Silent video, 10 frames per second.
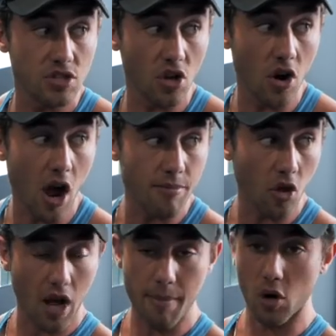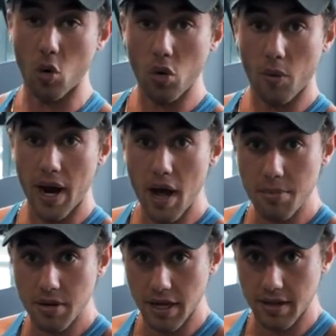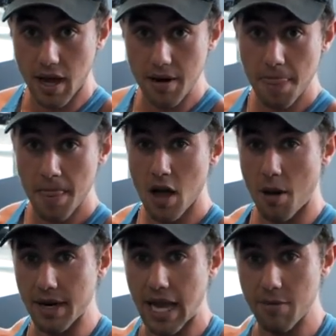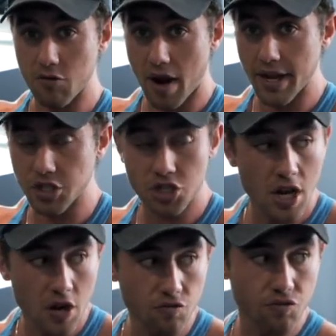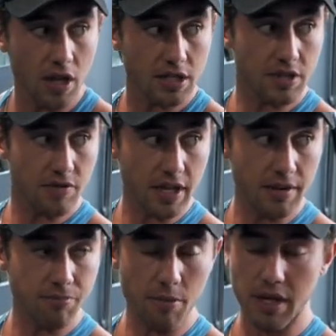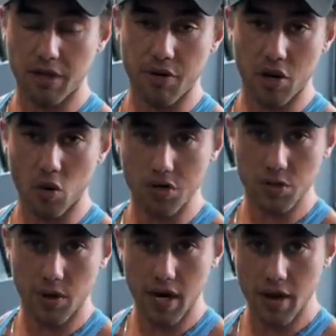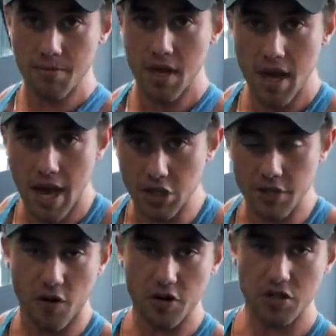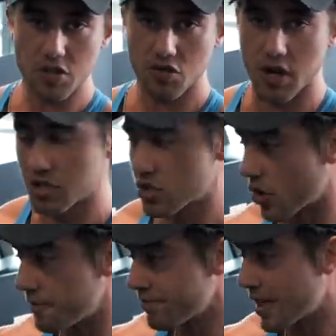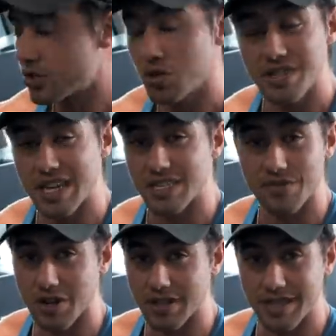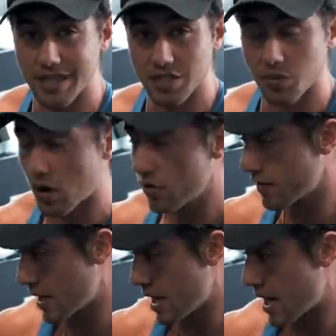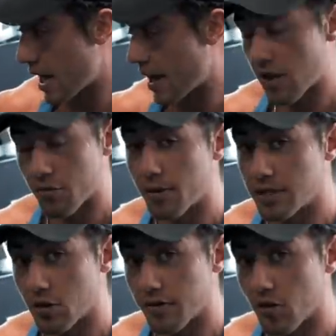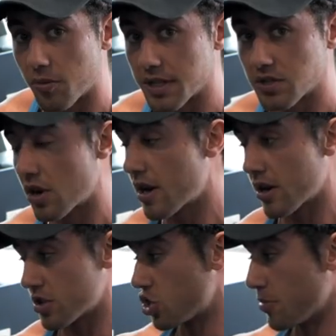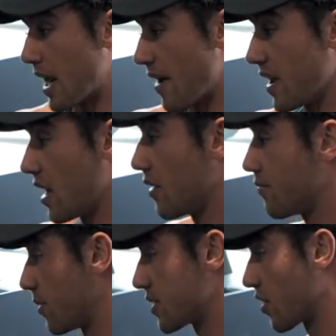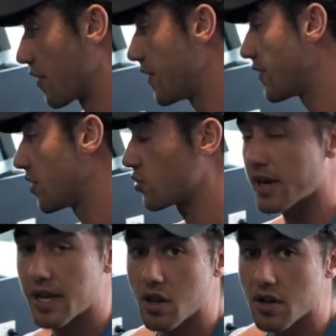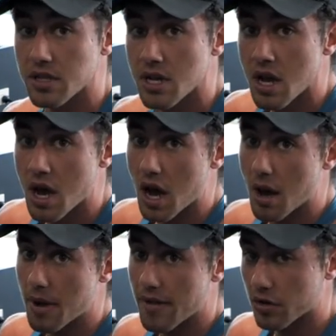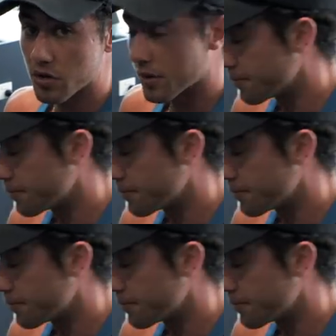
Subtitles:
so I'm not coming all the way up like that. I'm gonna keep the range relatively, probably like 3/4 of the way up, and just focus on the stretch. So two sets of around 10 to 12, and that'll probably do it for me. So don't need to go stupid heavy here. We're just gonna go 15 to 20 kilos, and that'll do